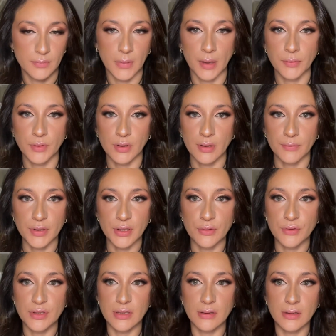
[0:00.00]
I'm gonna be
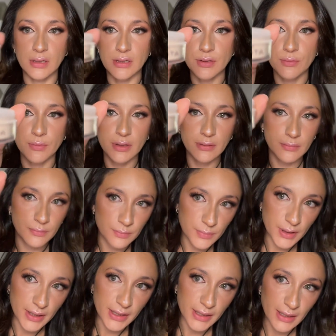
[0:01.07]
using this one
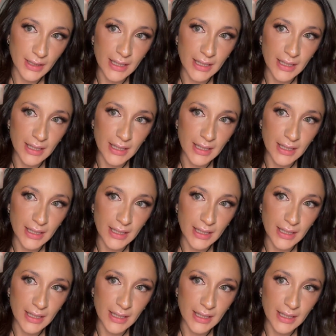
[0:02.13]
by